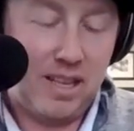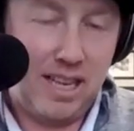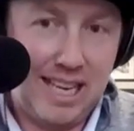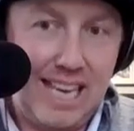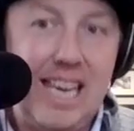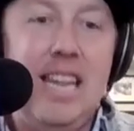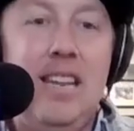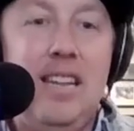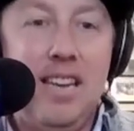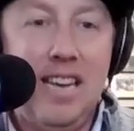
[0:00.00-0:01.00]
like, in
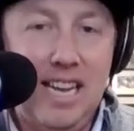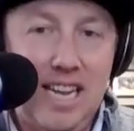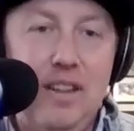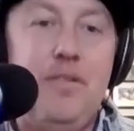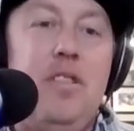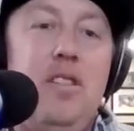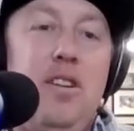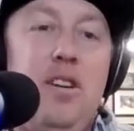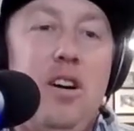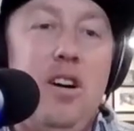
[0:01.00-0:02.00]
it, and in it for the
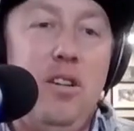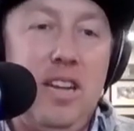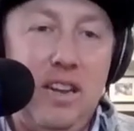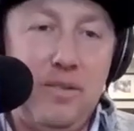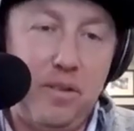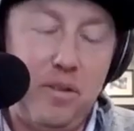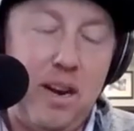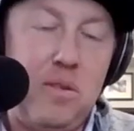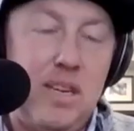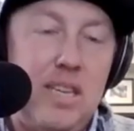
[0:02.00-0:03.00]
long haul, and in it for the
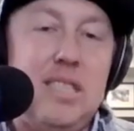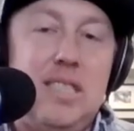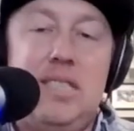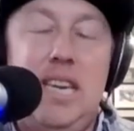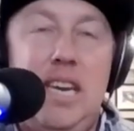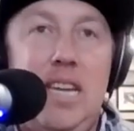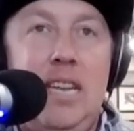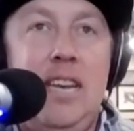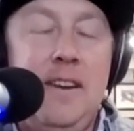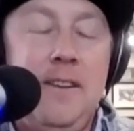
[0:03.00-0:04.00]
right reasons.
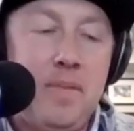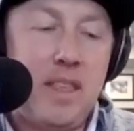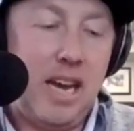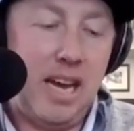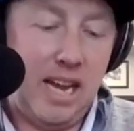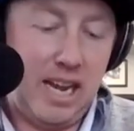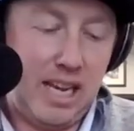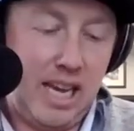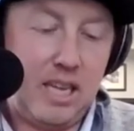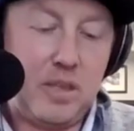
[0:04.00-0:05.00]
And I
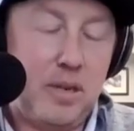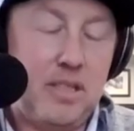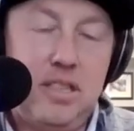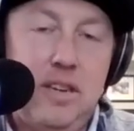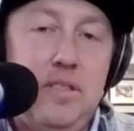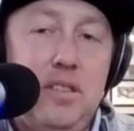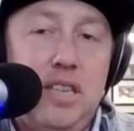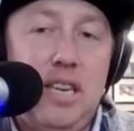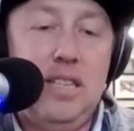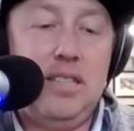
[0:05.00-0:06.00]
can't express enough to the
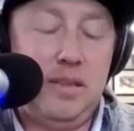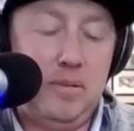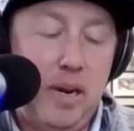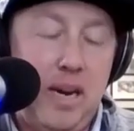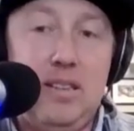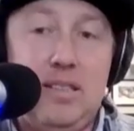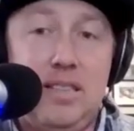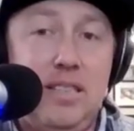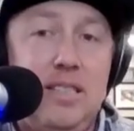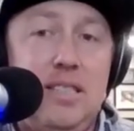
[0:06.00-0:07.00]
kids and parents
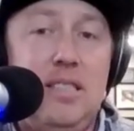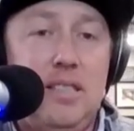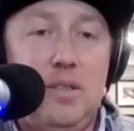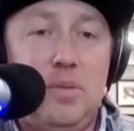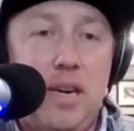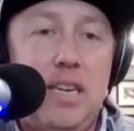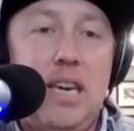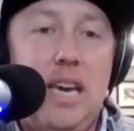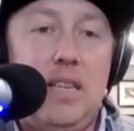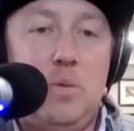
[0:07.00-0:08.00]
that listen to this
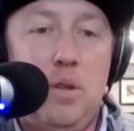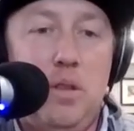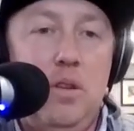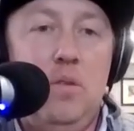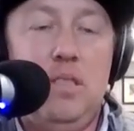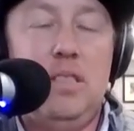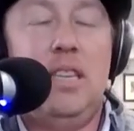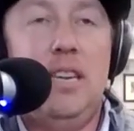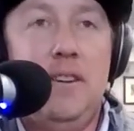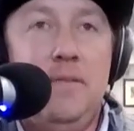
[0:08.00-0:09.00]
podcast with you is,
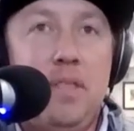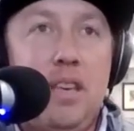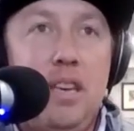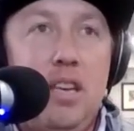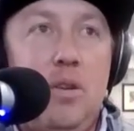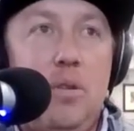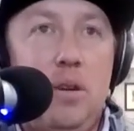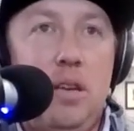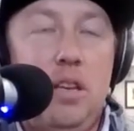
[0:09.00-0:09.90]
you know,